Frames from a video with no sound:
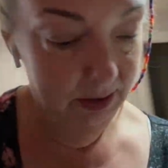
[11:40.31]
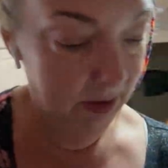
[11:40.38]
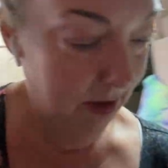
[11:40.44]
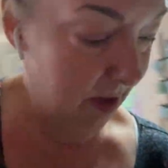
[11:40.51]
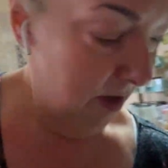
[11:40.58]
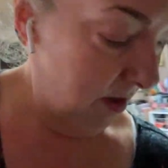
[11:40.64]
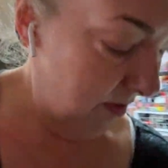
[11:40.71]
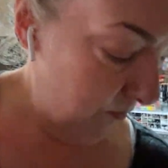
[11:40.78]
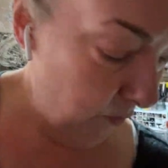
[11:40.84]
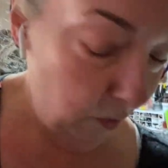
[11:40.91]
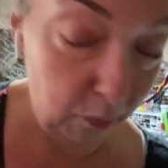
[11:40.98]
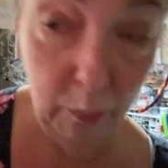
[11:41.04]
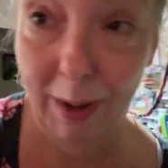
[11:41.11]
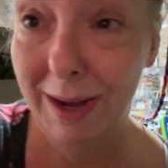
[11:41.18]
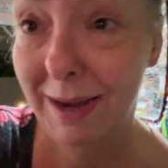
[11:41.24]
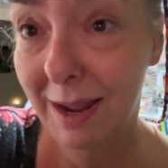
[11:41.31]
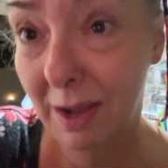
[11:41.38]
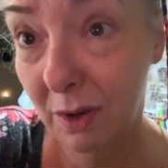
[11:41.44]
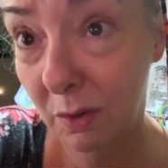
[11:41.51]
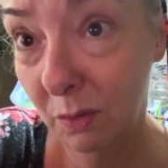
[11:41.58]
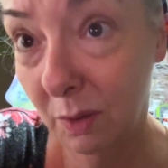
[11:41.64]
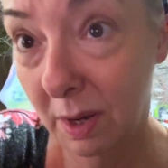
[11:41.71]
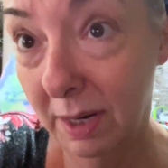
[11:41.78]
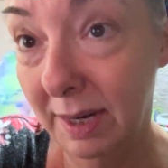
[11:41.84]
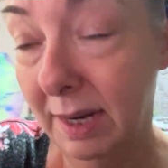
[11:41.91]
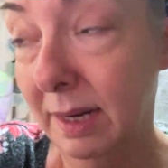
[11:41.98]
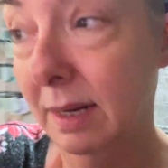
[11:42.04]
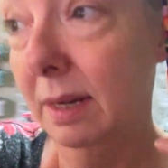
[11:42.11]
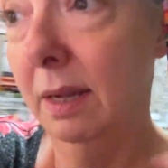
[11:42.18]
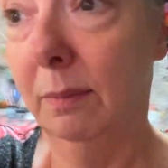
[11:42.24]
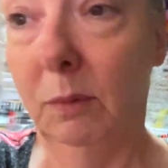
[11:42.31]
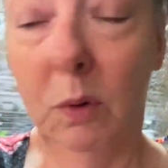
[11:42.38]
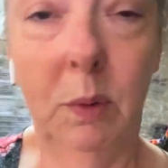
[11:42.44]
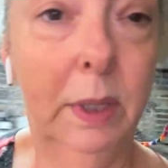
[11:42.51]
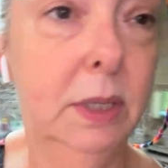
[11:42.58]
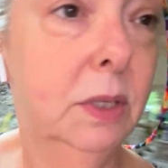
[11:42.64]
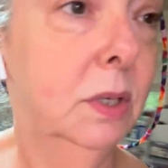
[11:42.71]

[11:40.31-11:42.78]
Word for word: Um, right now, I am going